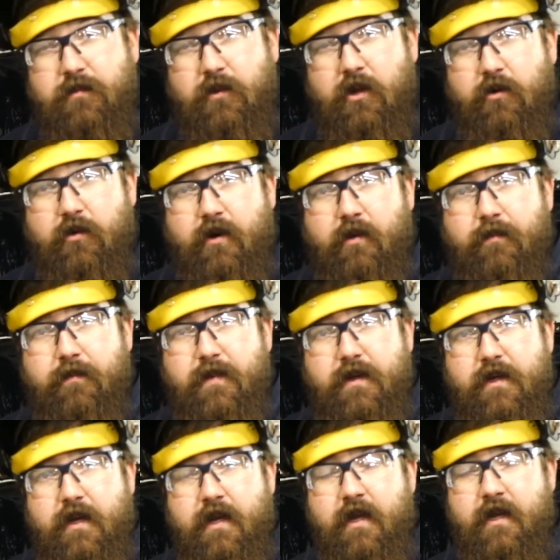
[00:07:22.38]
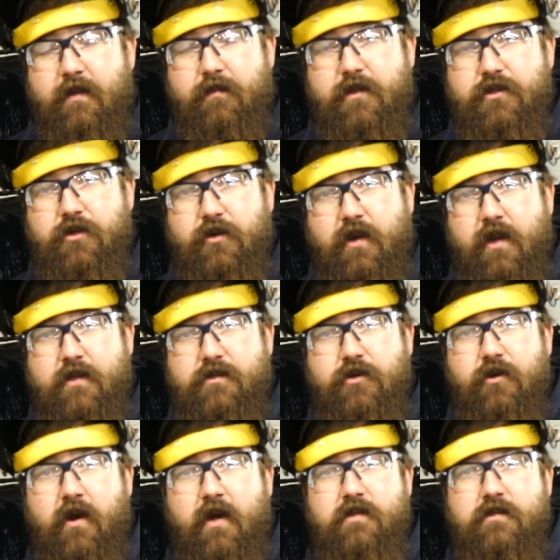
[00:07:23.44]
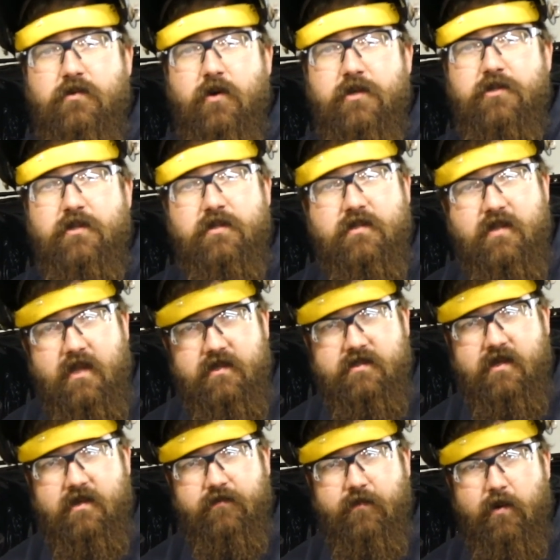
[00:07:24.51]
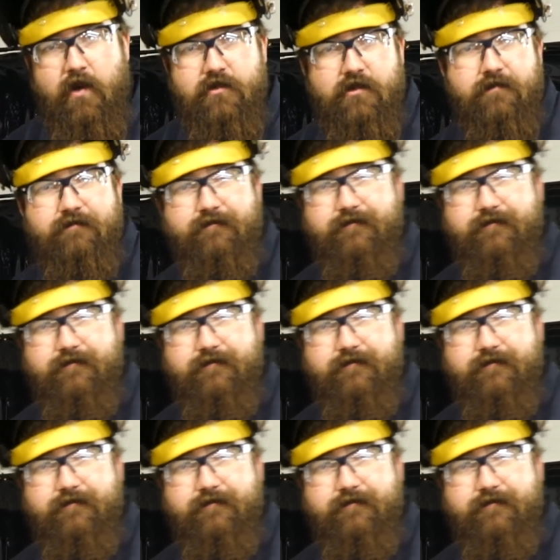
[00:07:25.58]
below, and I'll be be sure to answer you guys' questions. Thanks again for watching.